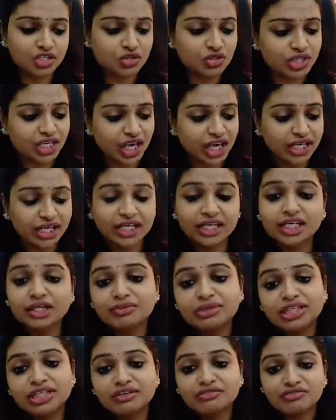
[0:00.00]
Okay, and
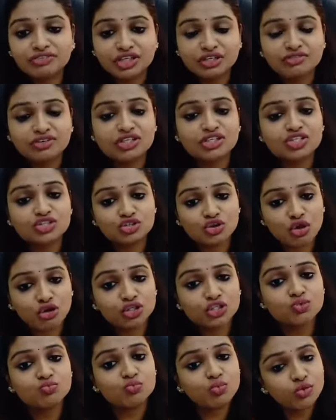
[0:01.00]
intermittent fevers
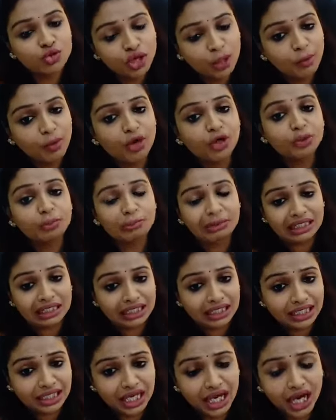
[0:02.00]
talks more about
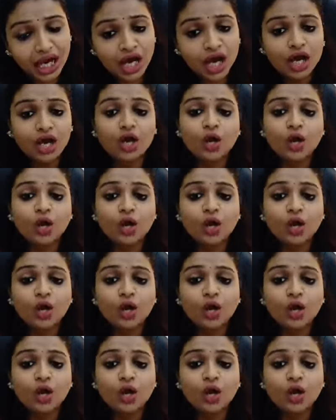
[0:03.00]
malaria.